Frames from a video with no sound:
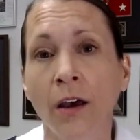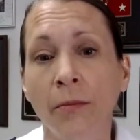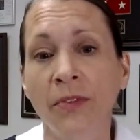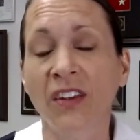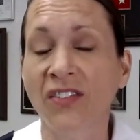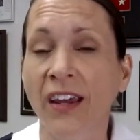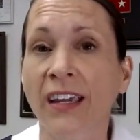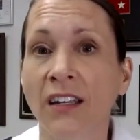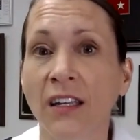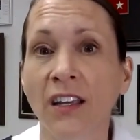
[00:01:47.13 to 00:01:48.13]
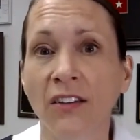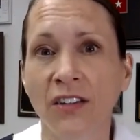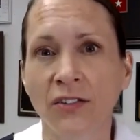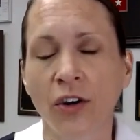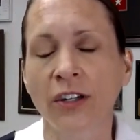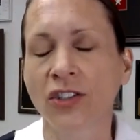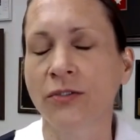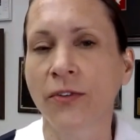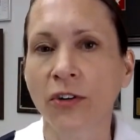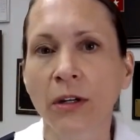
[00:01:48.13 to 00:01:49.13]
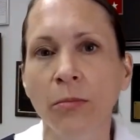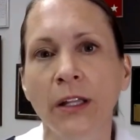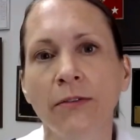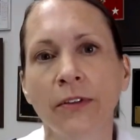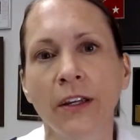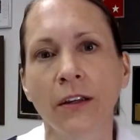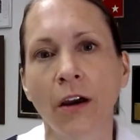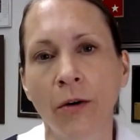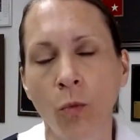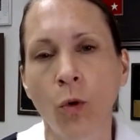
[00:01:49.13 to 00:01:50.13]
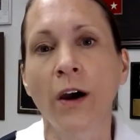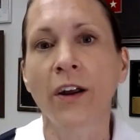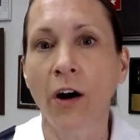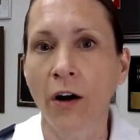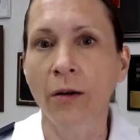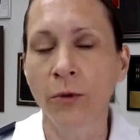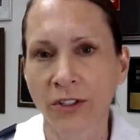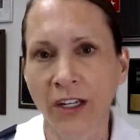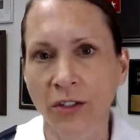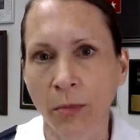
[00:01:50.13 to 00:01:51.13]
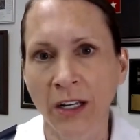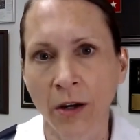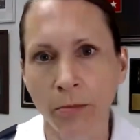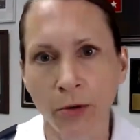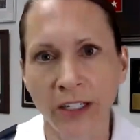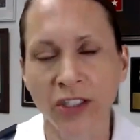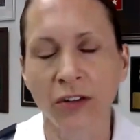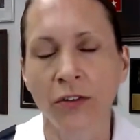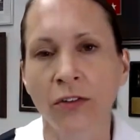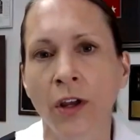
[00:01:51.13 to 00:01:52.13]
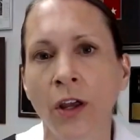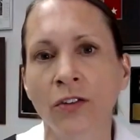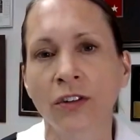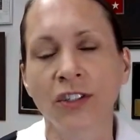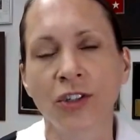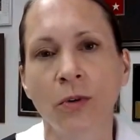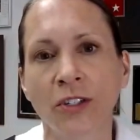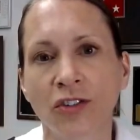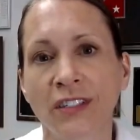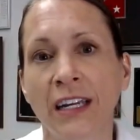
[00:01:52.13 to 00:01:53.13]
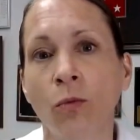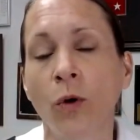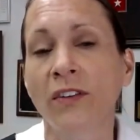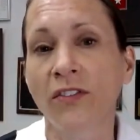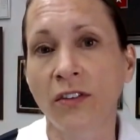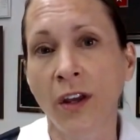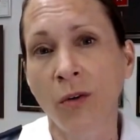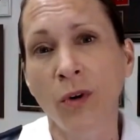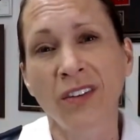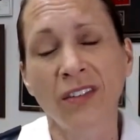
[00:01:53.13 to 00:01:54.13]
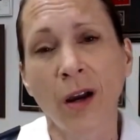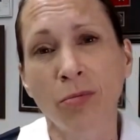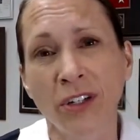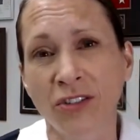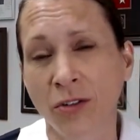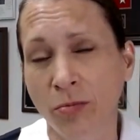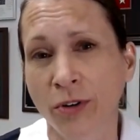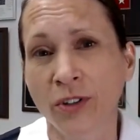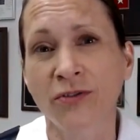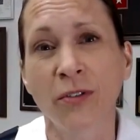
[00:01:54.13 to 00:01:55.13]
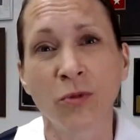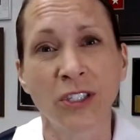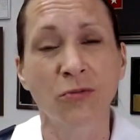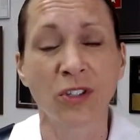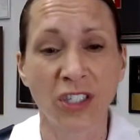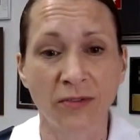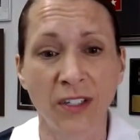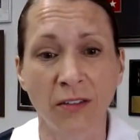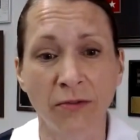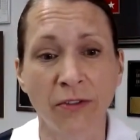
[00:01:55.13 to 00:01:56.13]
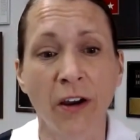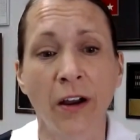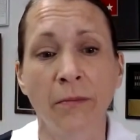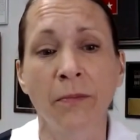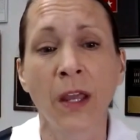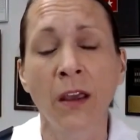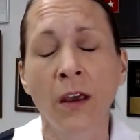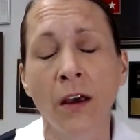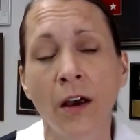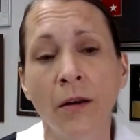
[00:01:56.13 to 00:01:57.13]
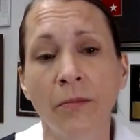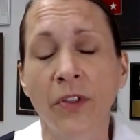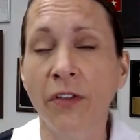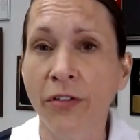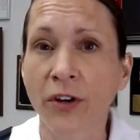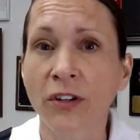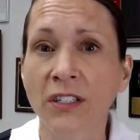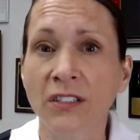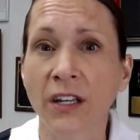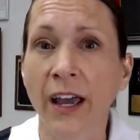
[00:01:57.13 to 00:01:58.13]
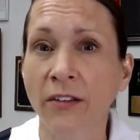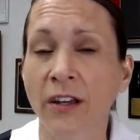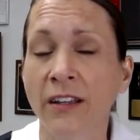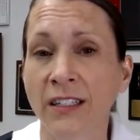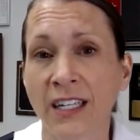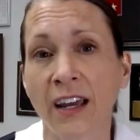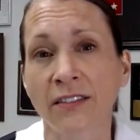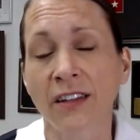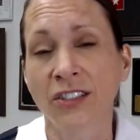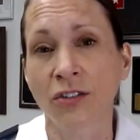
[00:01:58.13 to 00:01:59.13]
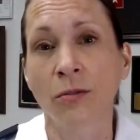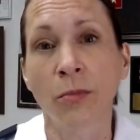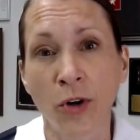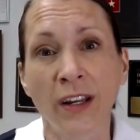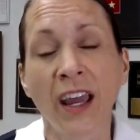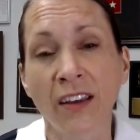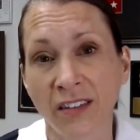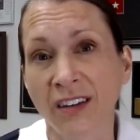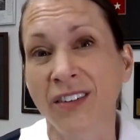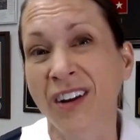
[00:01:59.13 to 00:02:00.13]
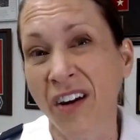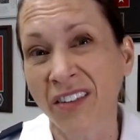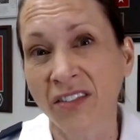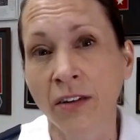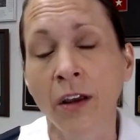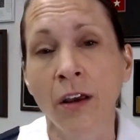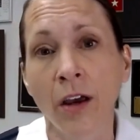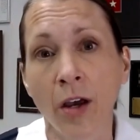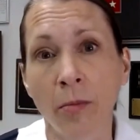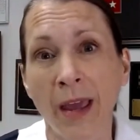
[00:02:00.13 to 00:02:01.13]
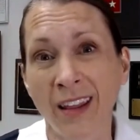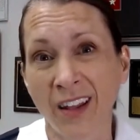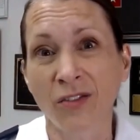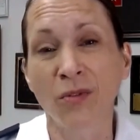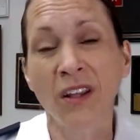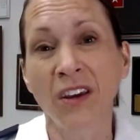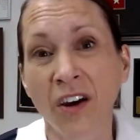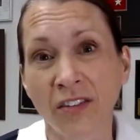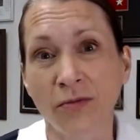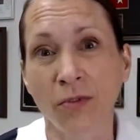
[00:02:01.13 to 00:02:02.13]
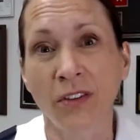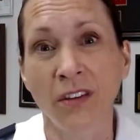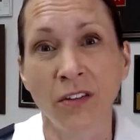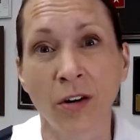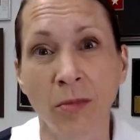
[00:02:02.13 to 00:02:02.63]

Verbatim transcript: Um, the second is to talk just very briefly on what are multi-domain operations so that you understand what's what is the operational approach from which we're shifting from. Um, the third is to outline the task that General Murray has given us, um, and that's really us within the